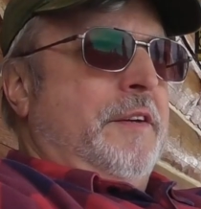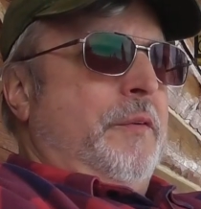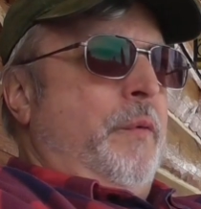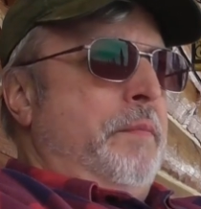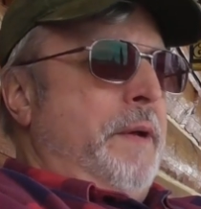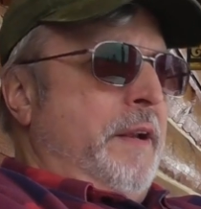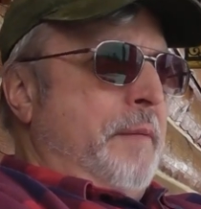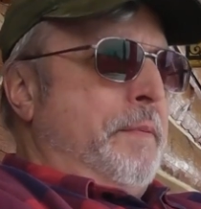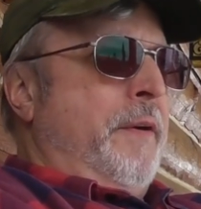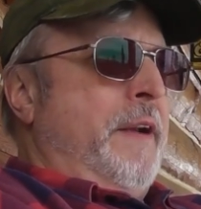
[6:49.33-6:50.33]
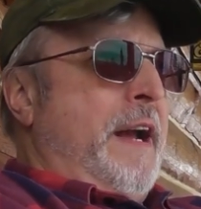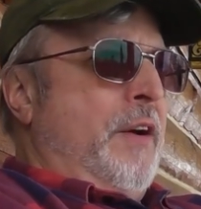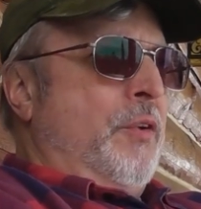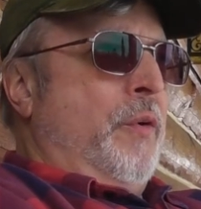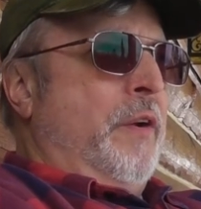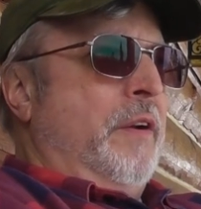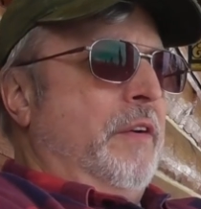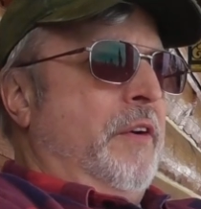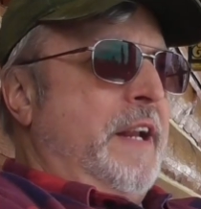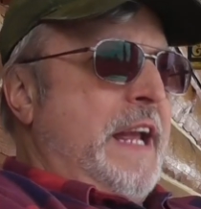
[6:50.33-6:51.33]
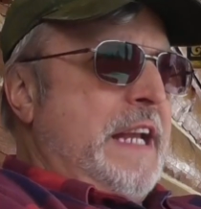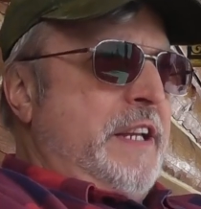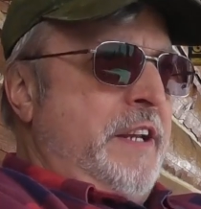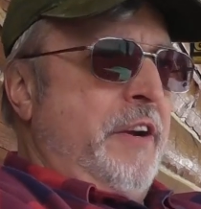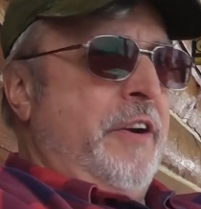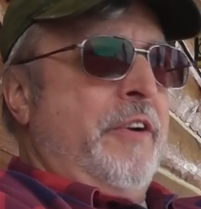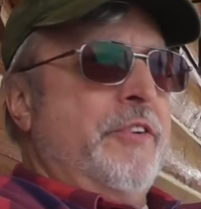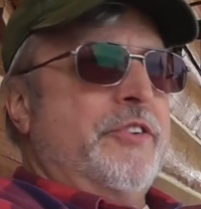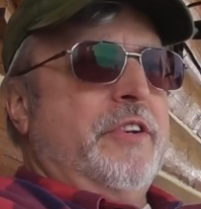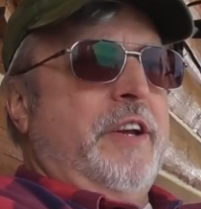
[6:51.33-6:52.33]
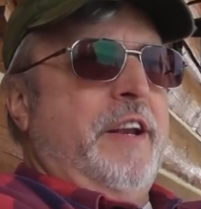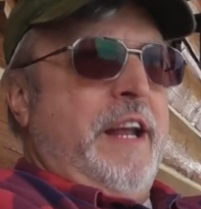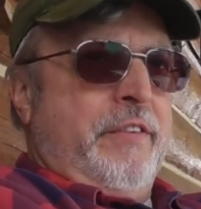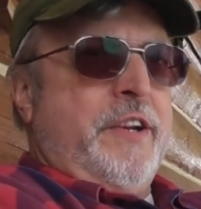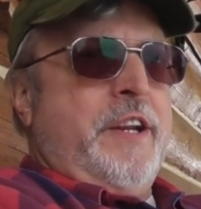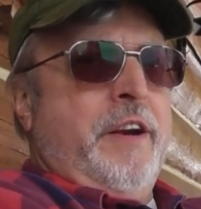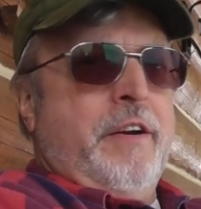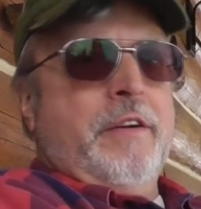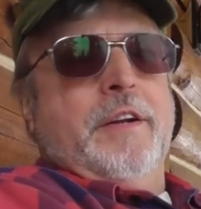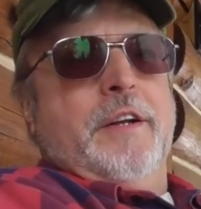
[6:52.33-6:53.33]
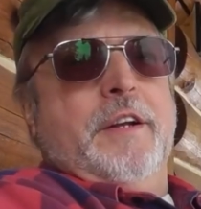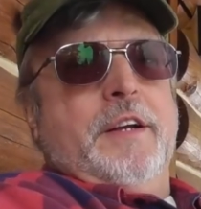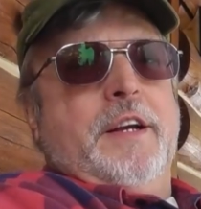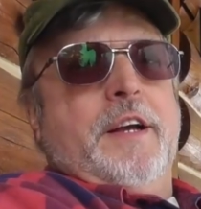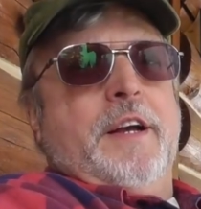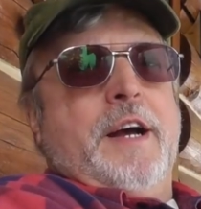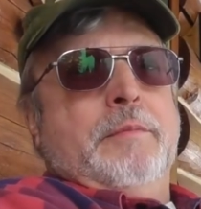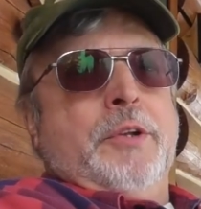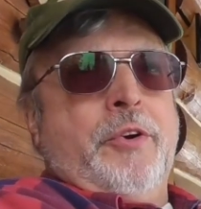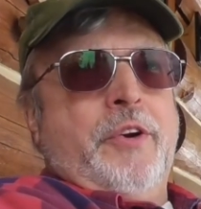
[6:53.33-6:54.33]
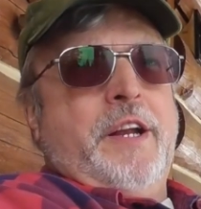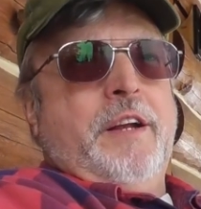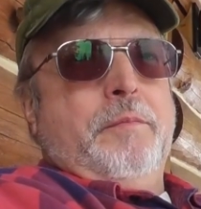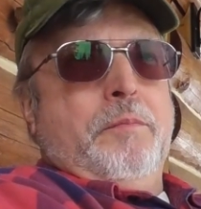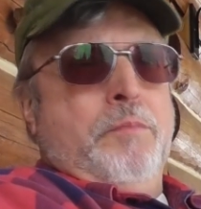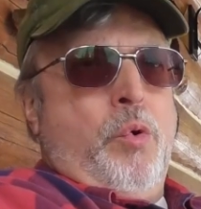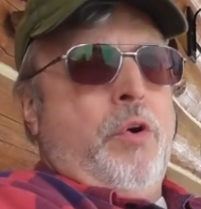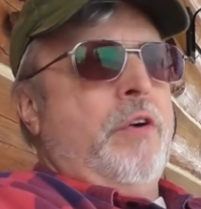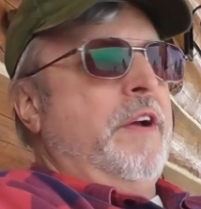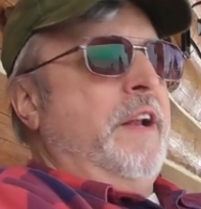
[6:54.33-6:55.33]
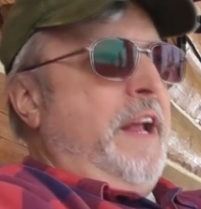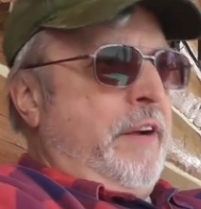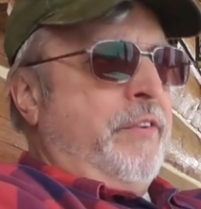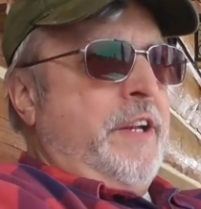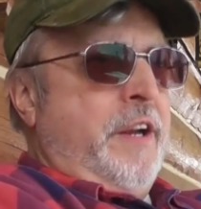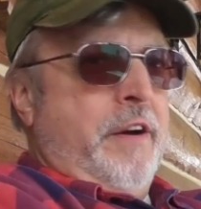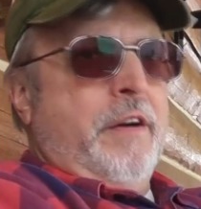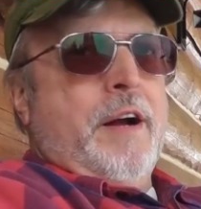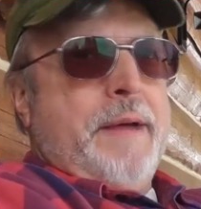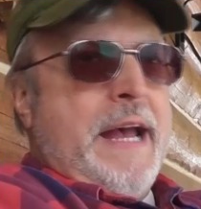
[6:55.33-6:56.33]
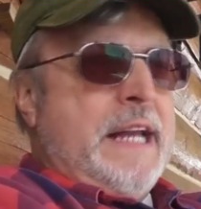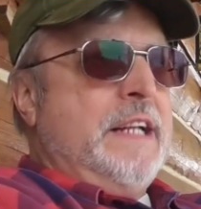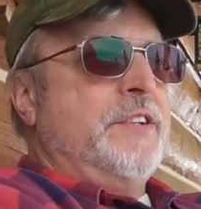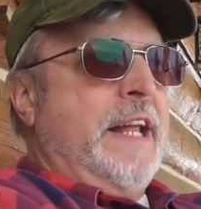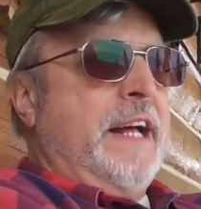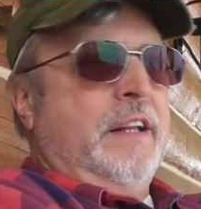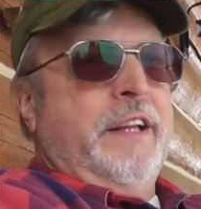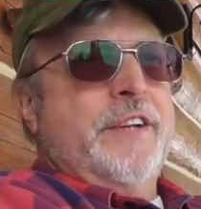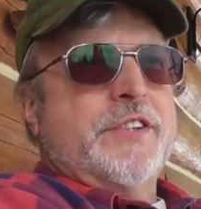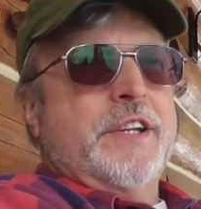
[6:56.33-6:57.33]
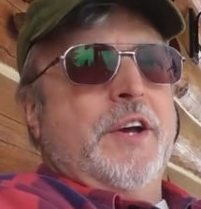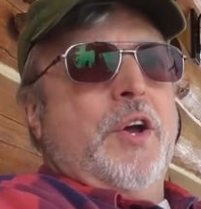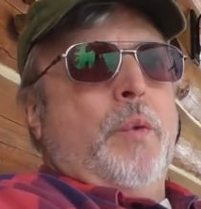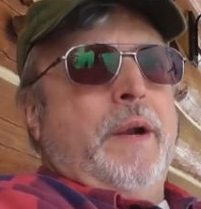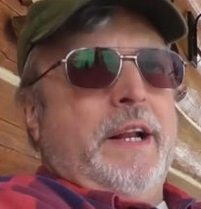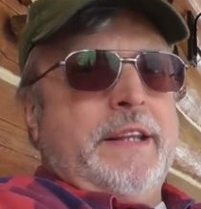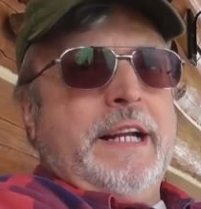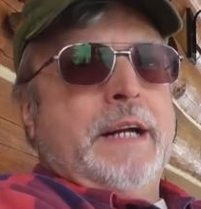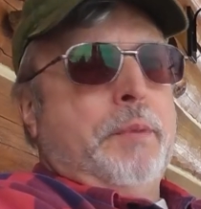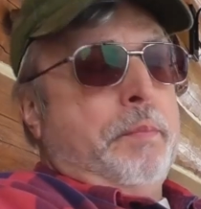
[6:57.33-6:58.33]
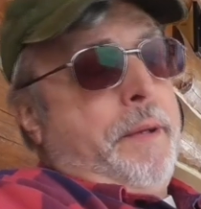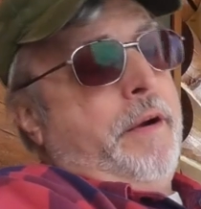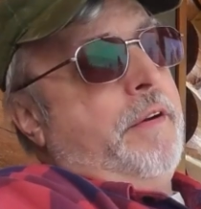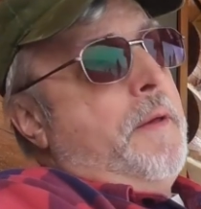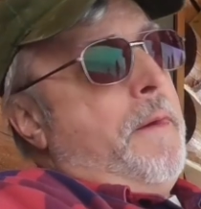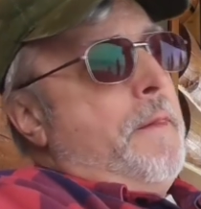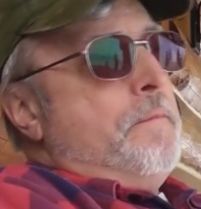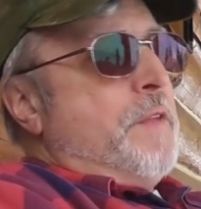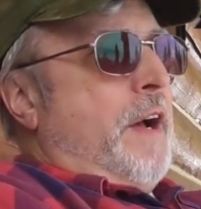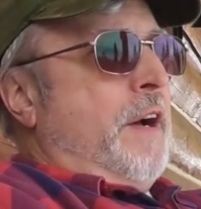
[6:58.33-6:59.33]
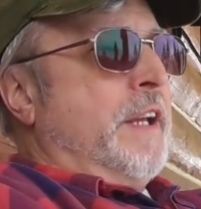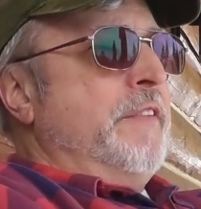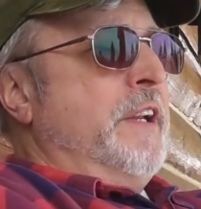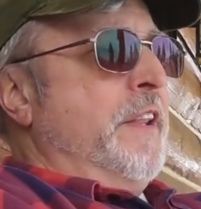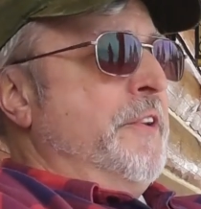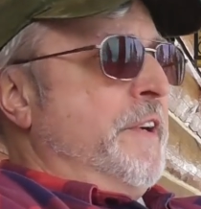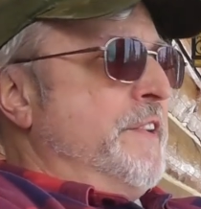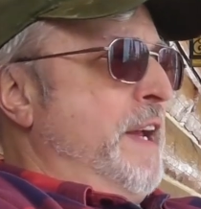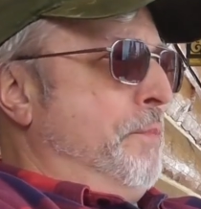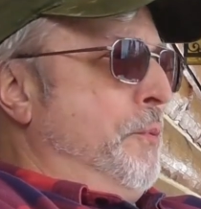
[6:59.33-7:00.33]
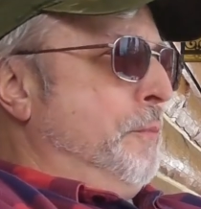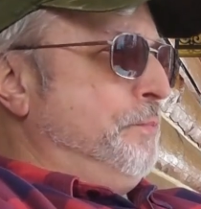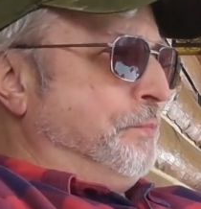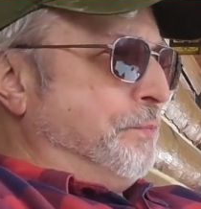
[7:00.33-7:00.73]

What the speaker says: we've been up here now going on 8 years, and every year I'm learning more, and every year I'm adding to that list when I think I'm prepared. I'll give you another example.